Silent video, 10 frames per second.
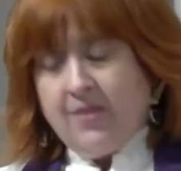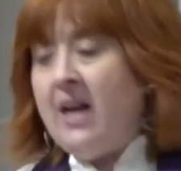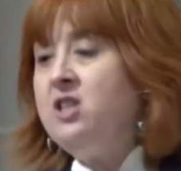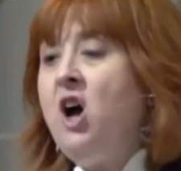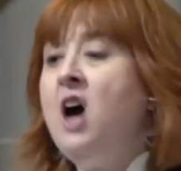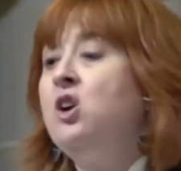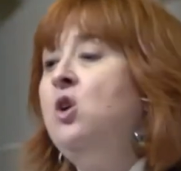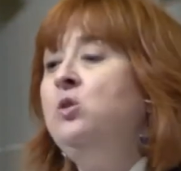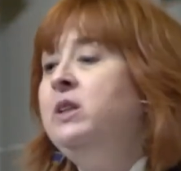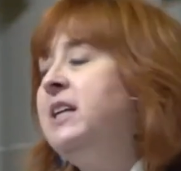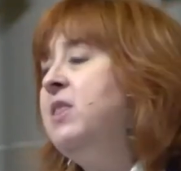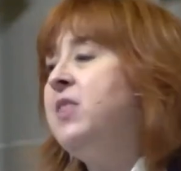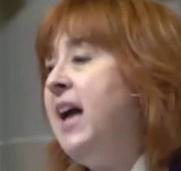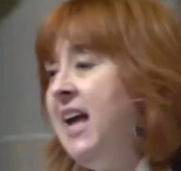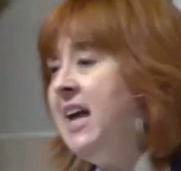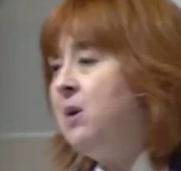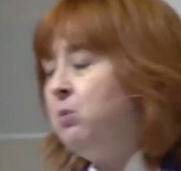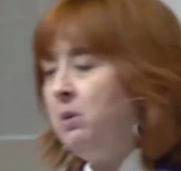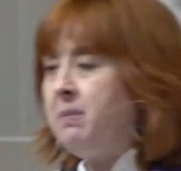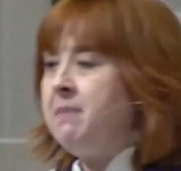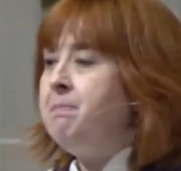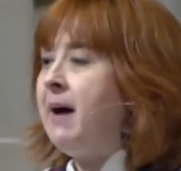that not only they will be